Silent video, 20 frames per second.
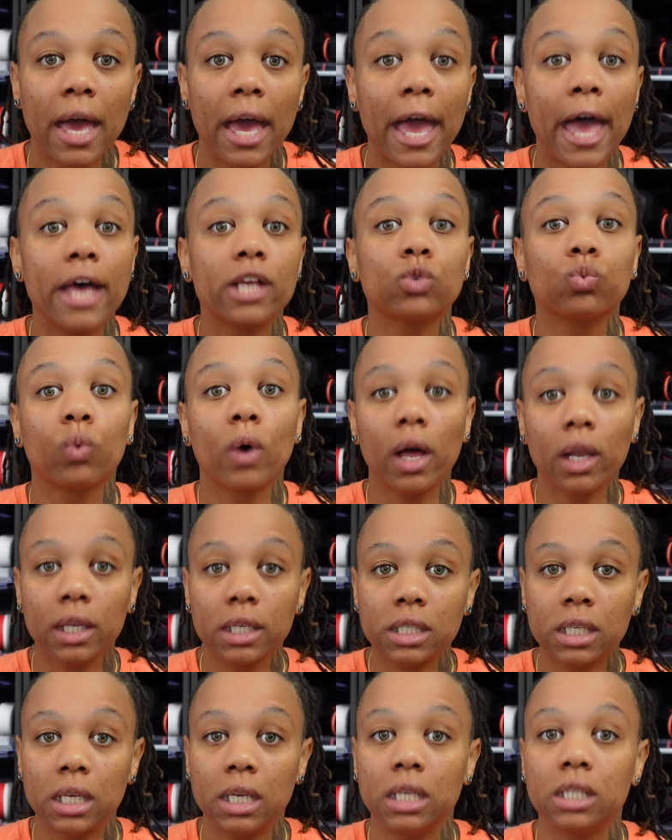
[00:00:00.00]
as well
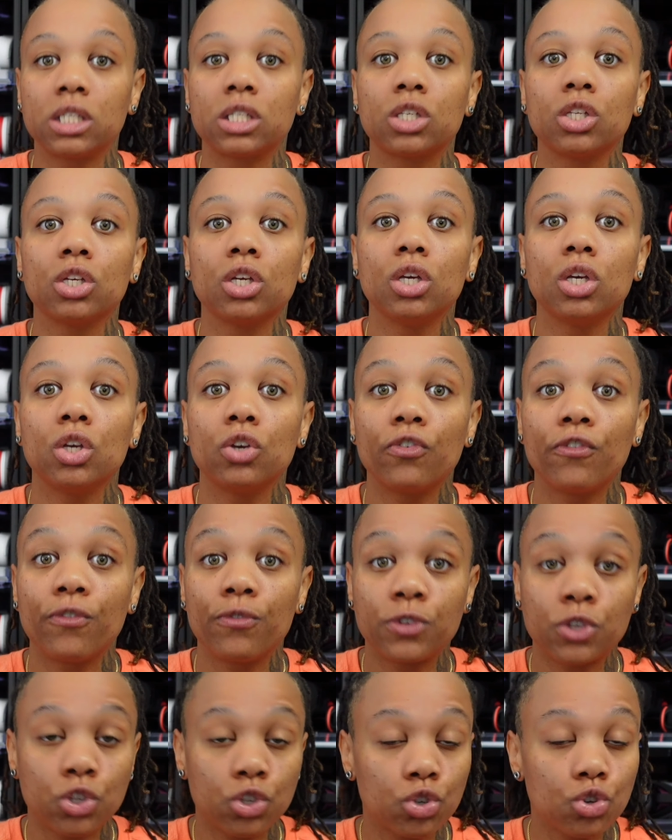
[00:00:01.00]
as it's
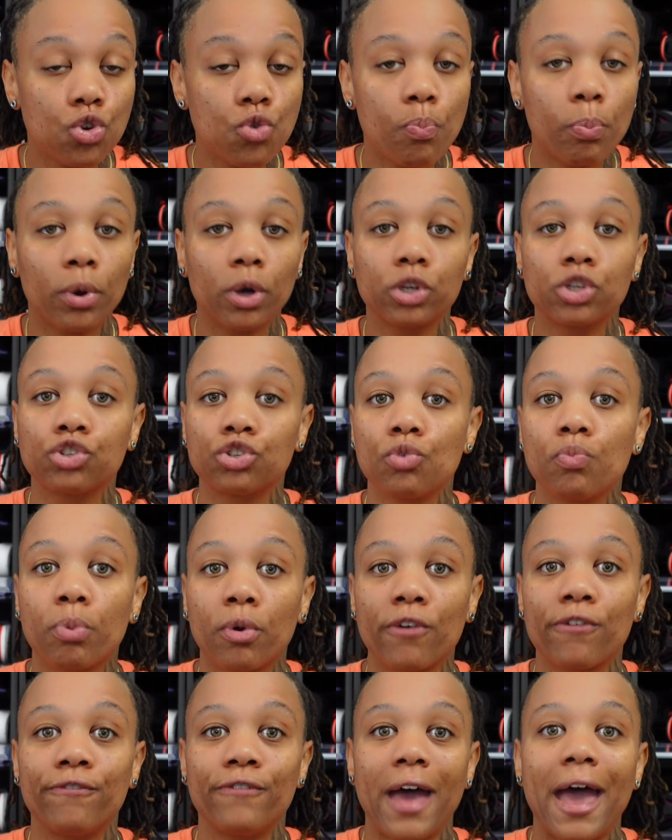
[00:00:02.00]
super
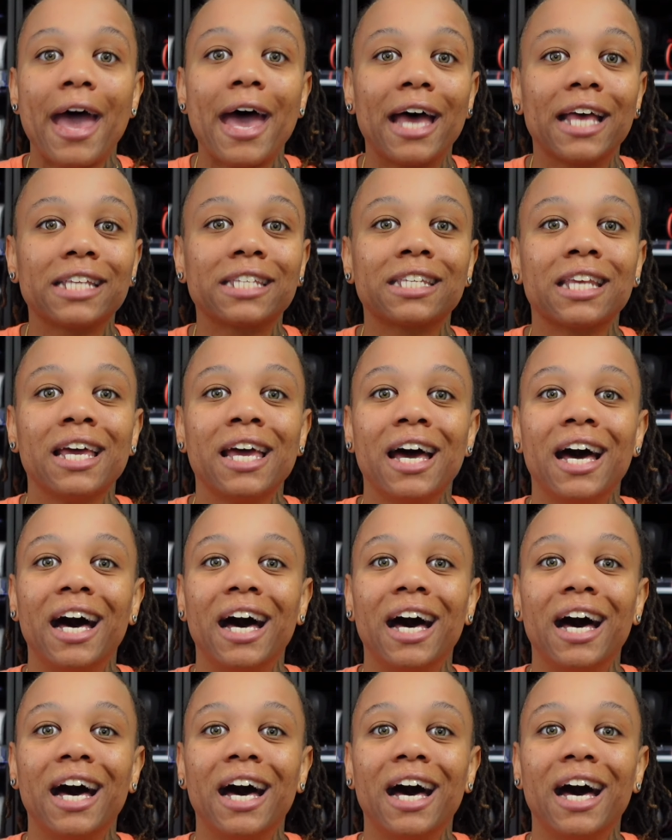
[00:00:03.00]
fast.